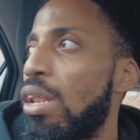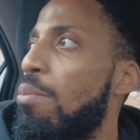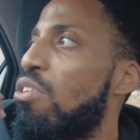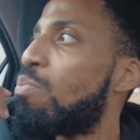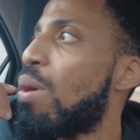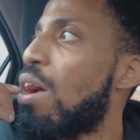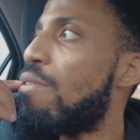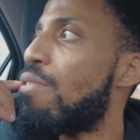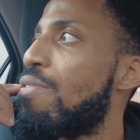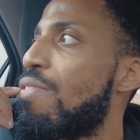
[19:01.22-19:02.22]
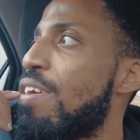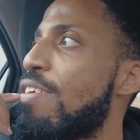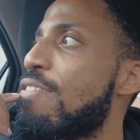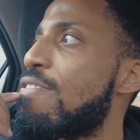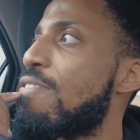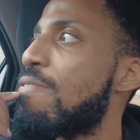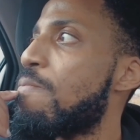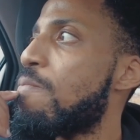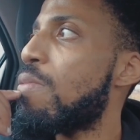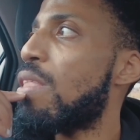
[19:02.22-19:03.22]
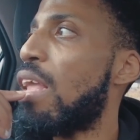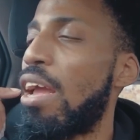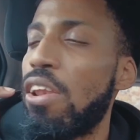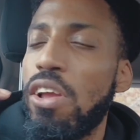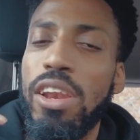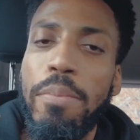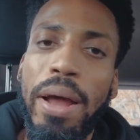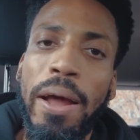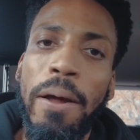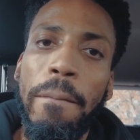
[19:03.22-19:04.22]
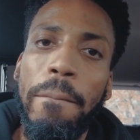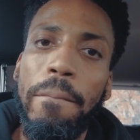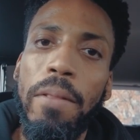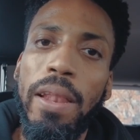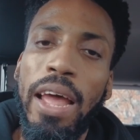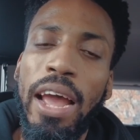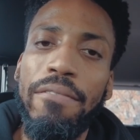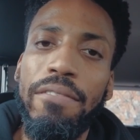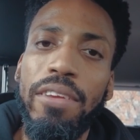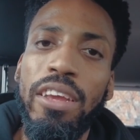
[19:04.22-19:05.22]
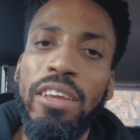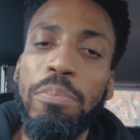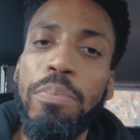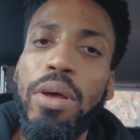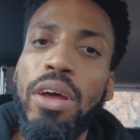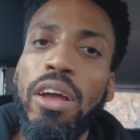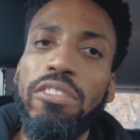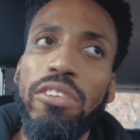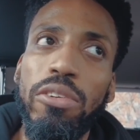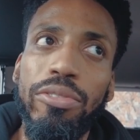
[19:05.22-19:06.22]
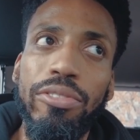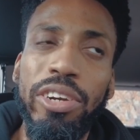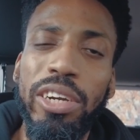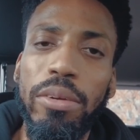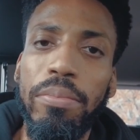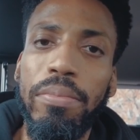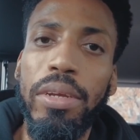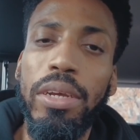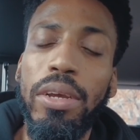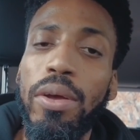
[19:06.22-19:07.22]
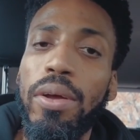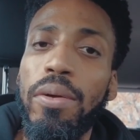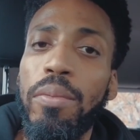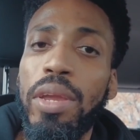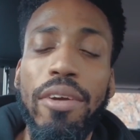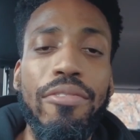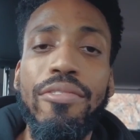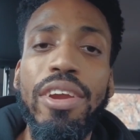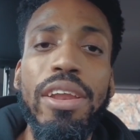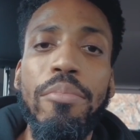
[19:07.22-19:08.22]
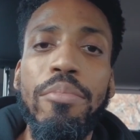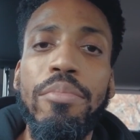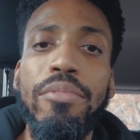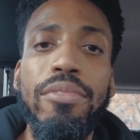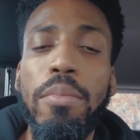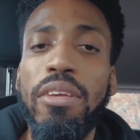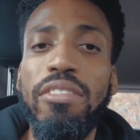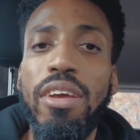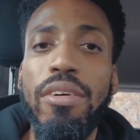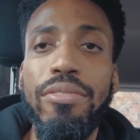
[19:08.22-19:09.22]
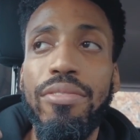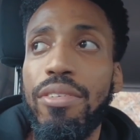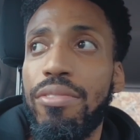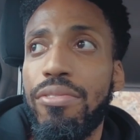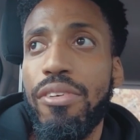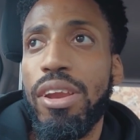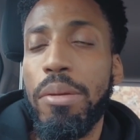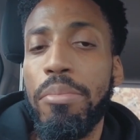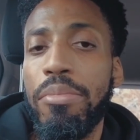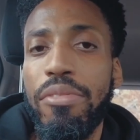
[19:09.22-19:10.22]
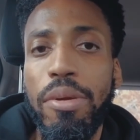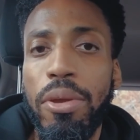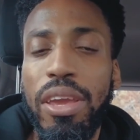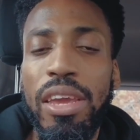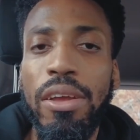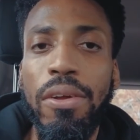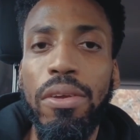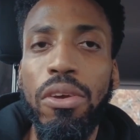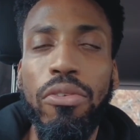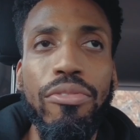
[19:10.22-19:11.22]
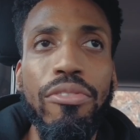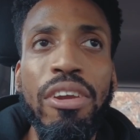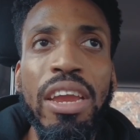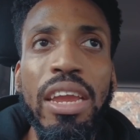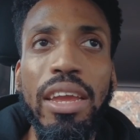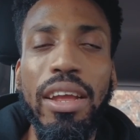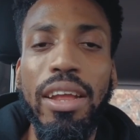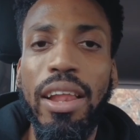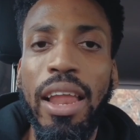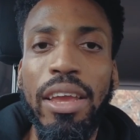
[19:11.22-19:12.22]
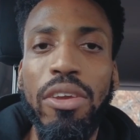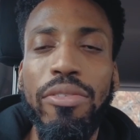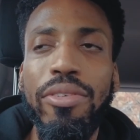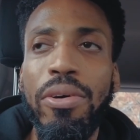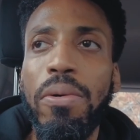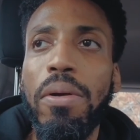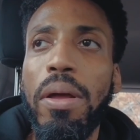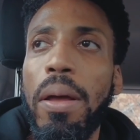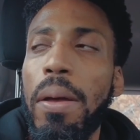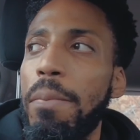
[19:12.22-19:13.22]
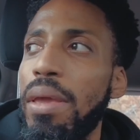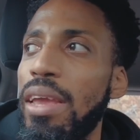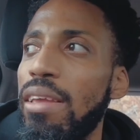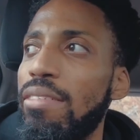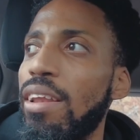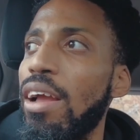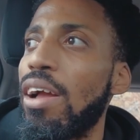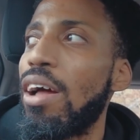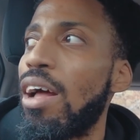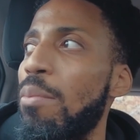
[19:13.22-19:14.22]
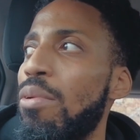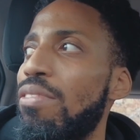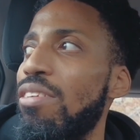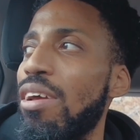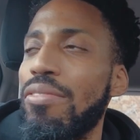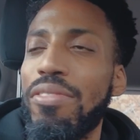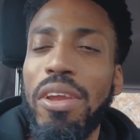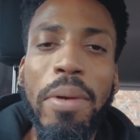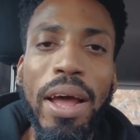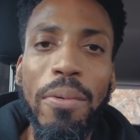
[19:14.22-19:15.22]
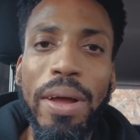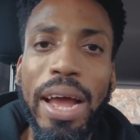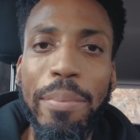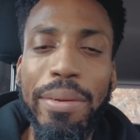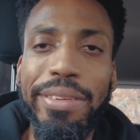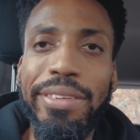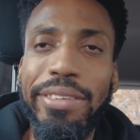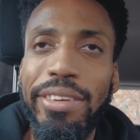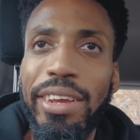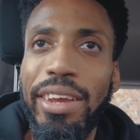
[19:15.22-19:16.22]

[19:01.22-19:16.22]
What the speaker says: the most powerful things that I learned about life is personal freedom. When you have freedom from yourself, freedom from your ego, you're free. Like, you feel peace and that calm with self. No matter what happens